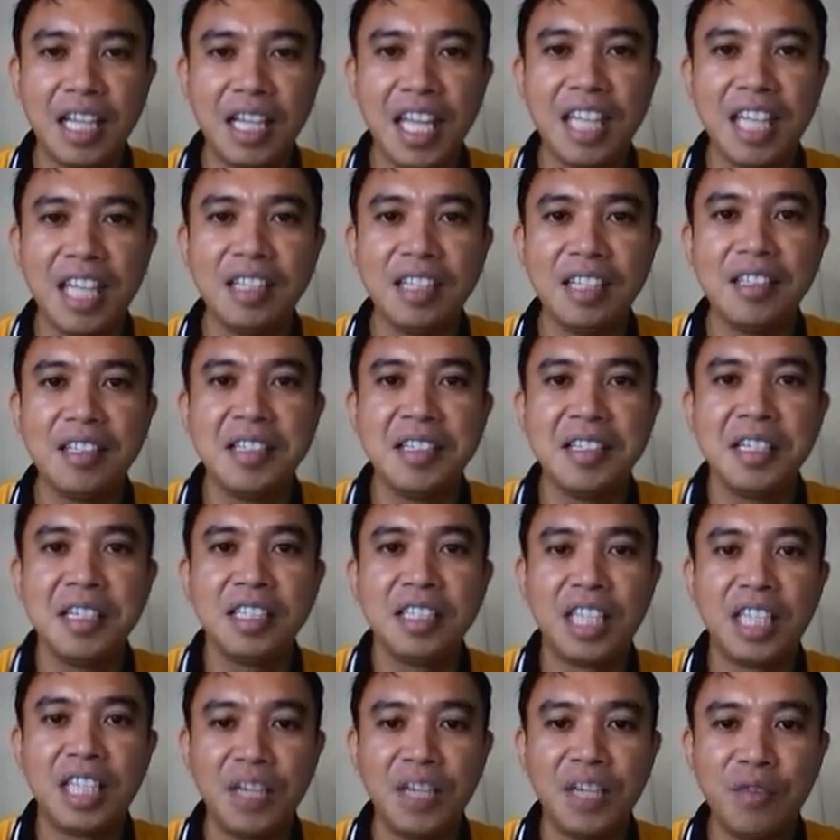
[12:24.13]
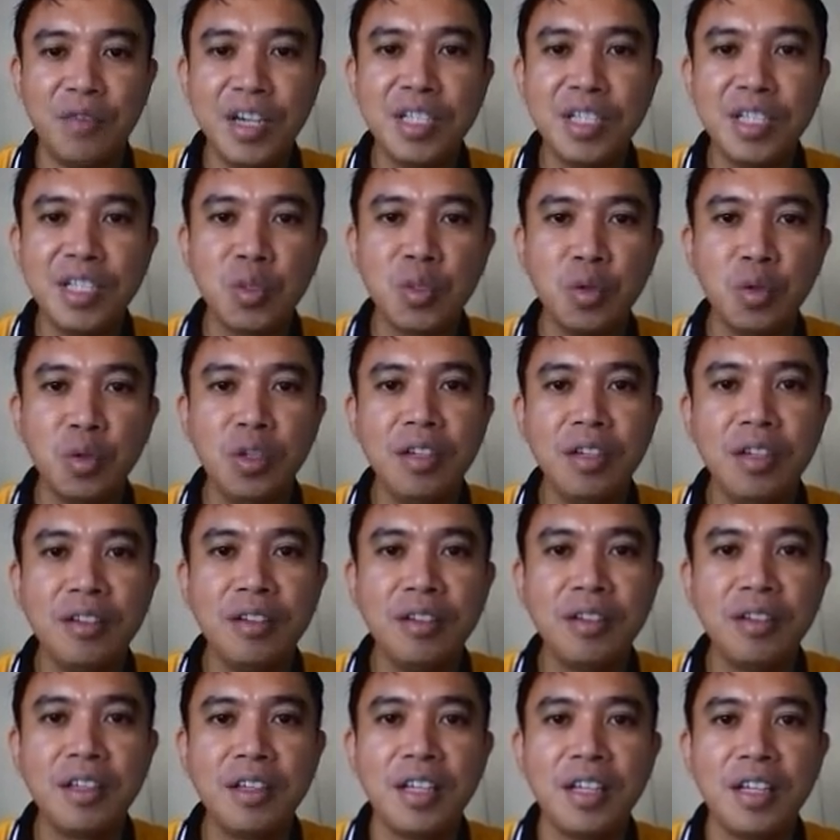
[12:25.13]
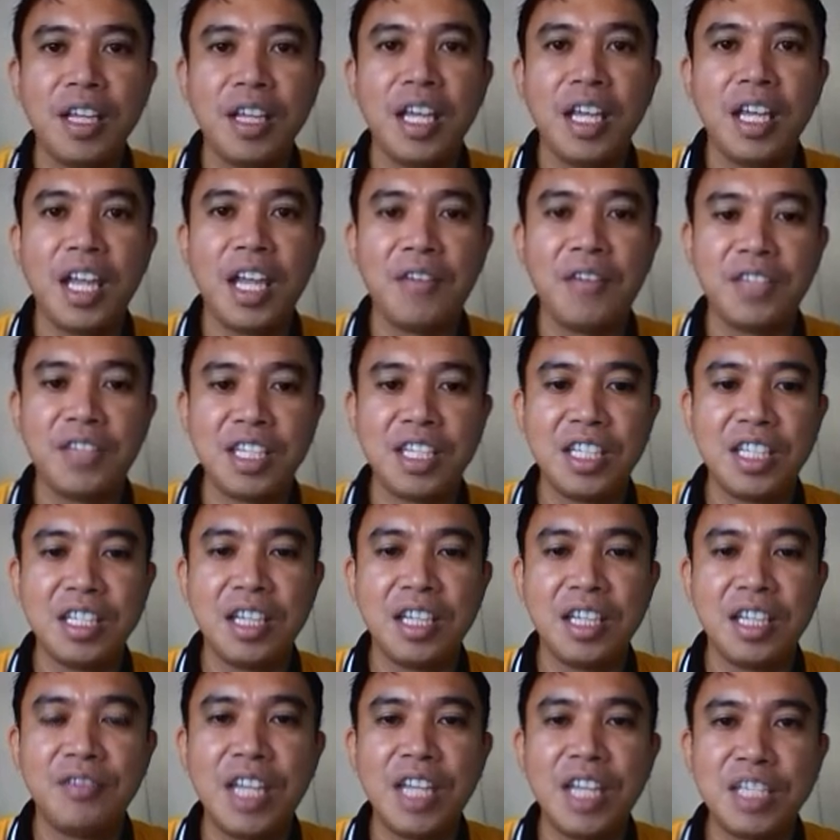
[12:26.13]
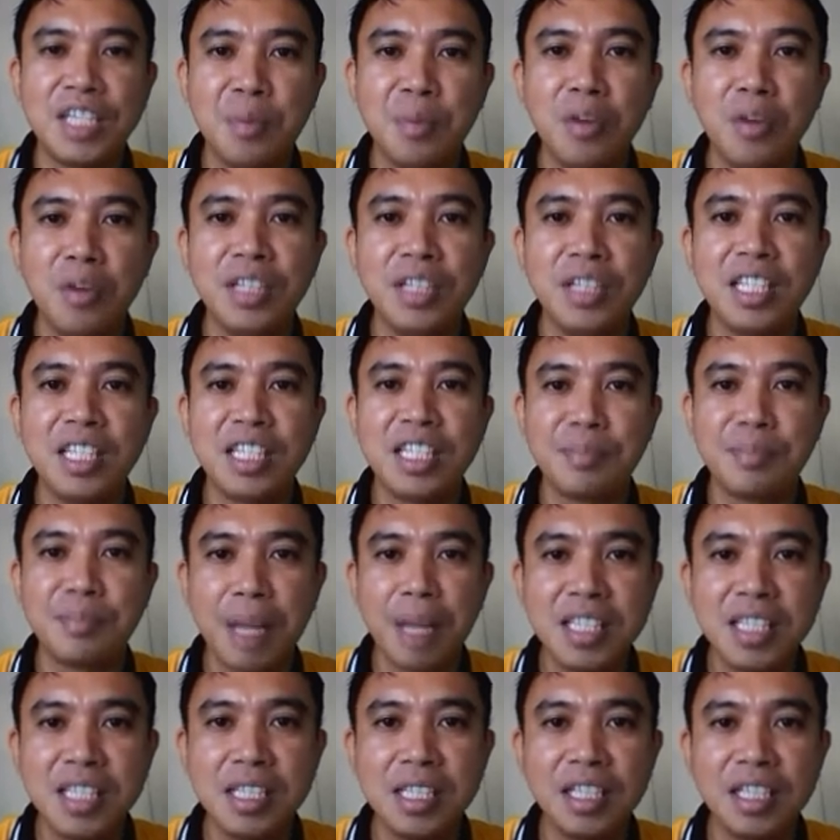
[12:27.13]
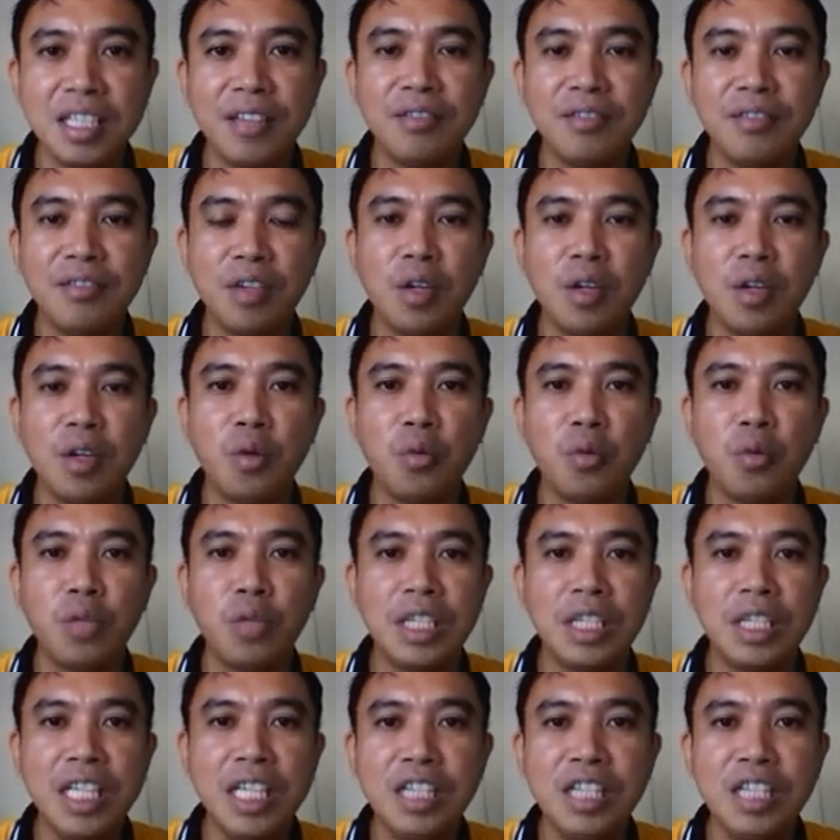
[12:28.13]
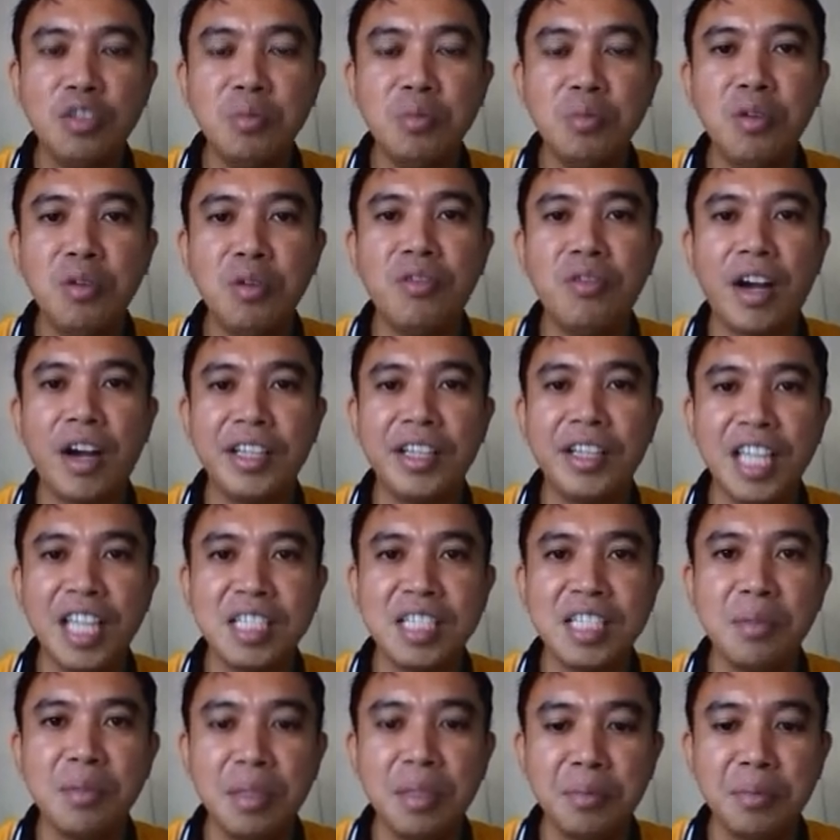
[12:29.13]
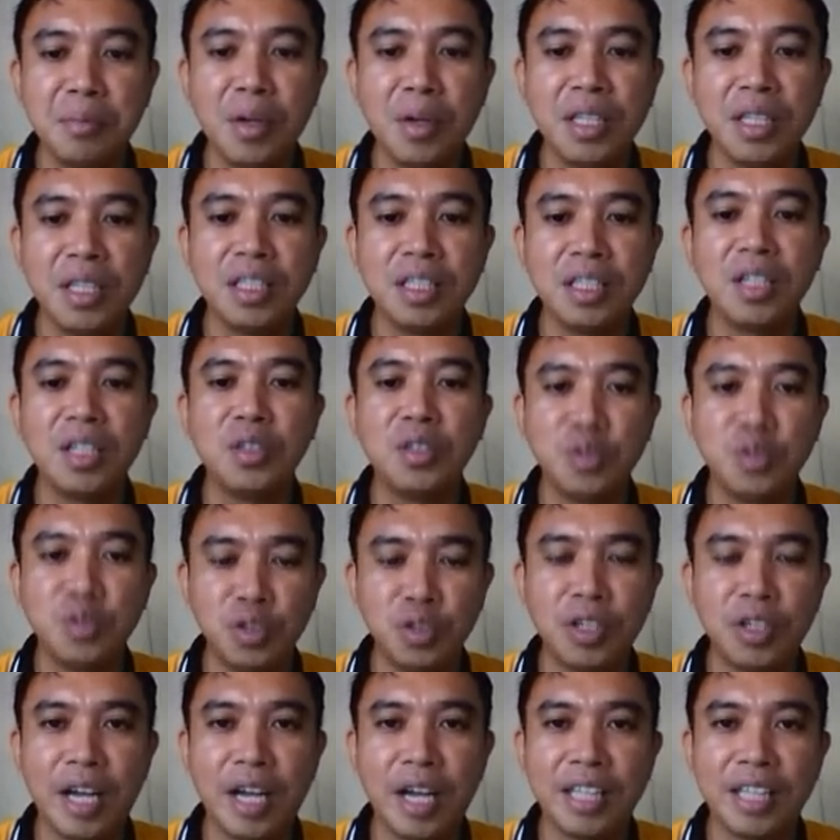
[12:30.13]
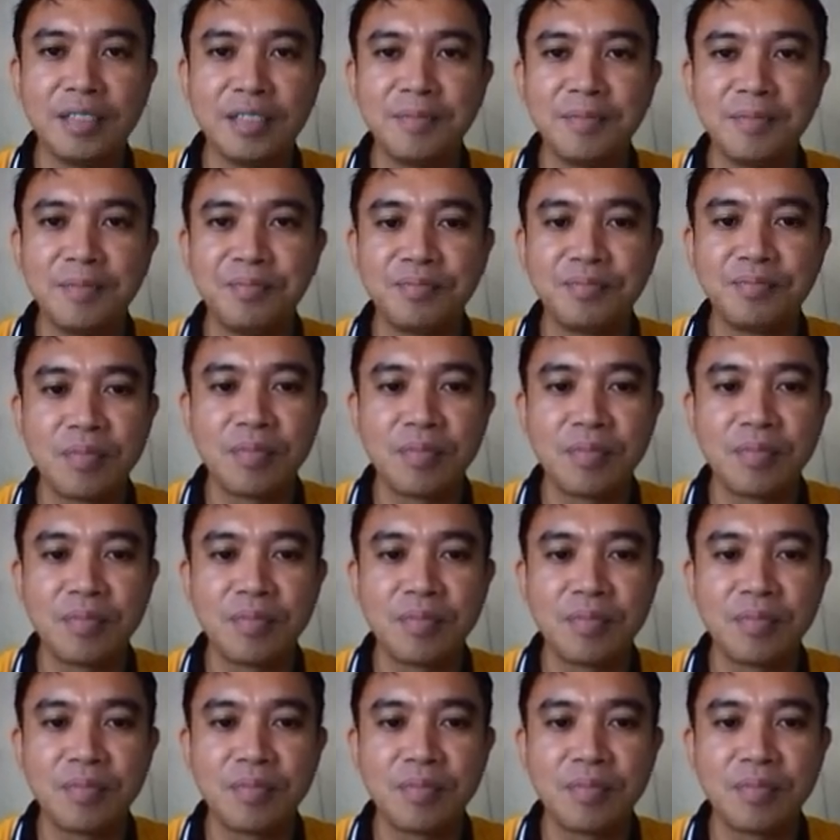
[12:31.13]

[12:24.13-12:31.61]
Again, the reverse rule, if the exponent is positive, we need to move our decimal point to the right.